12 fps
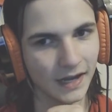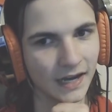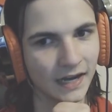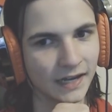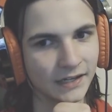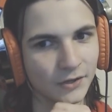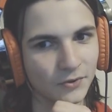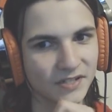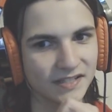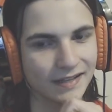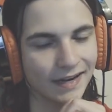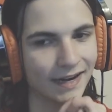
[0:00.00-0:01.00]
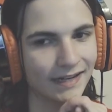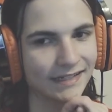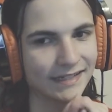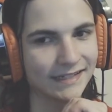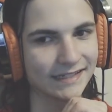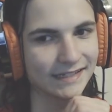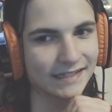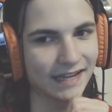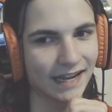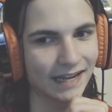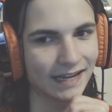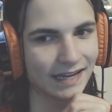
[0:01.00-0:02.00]
I noticed that I needed
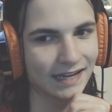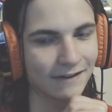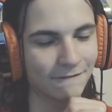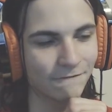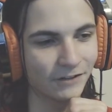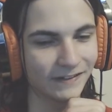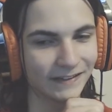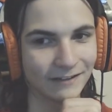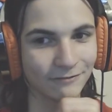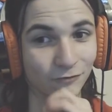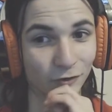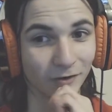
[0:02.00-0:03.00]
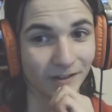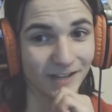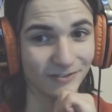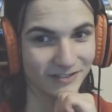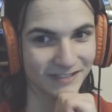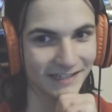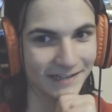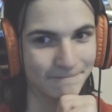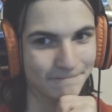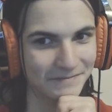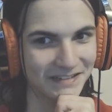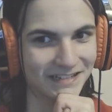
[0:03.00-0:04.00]
a fill-in for Electric
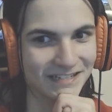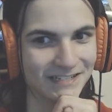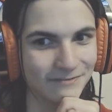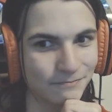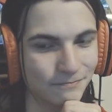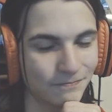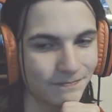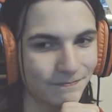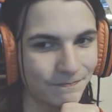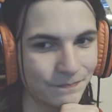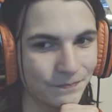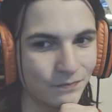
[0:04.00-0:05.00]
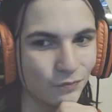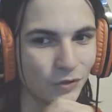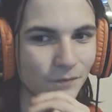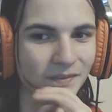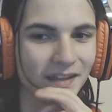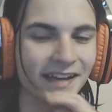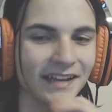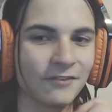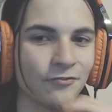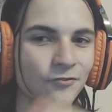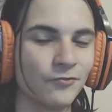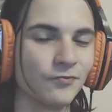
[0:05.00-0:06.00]
type because, well, not
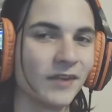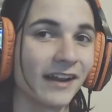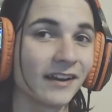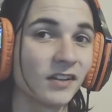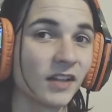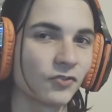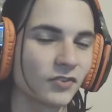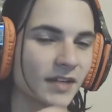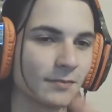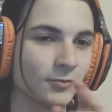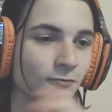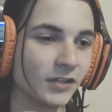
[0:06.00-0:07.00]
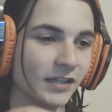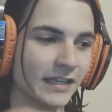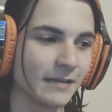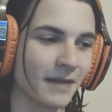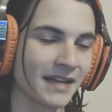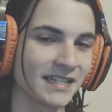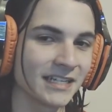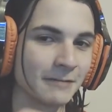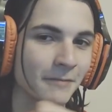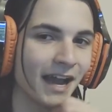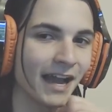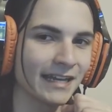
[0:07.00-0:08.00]
an Electric type to fill in my
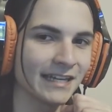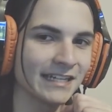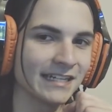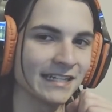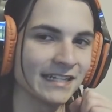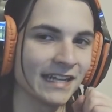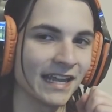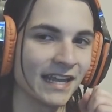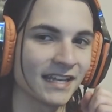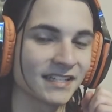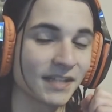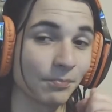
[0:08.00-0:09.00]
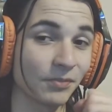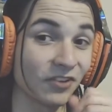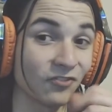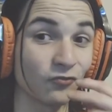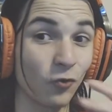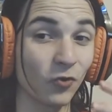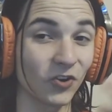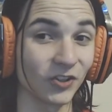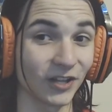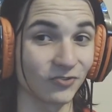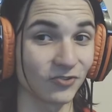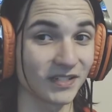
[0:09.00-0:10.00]
team. I needed something for
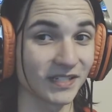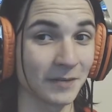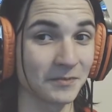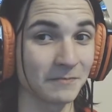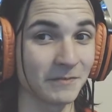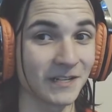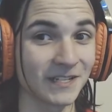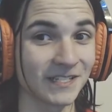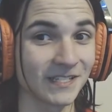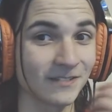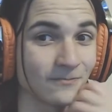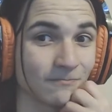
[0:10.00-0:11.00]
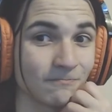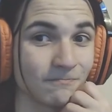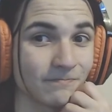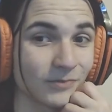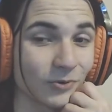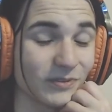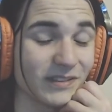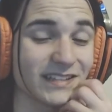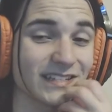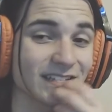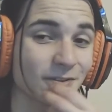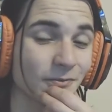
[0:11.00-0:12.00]
Electric types because the only
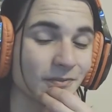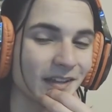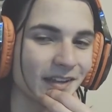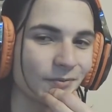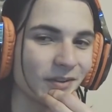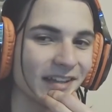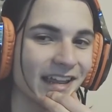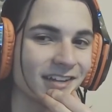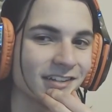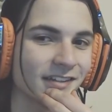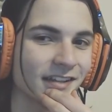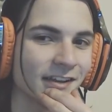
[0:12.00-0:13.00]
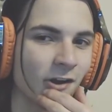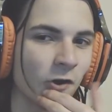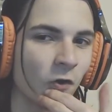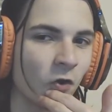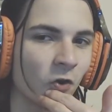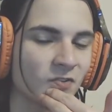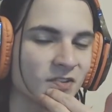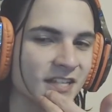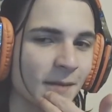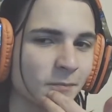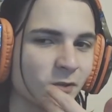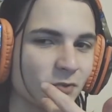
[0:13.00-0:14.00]
thing that can really handle it are
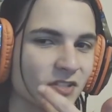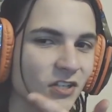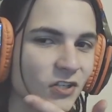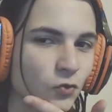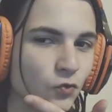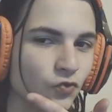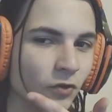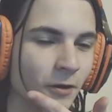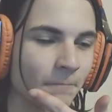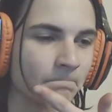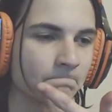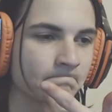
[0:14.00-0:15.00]
Zapdos and Goodra.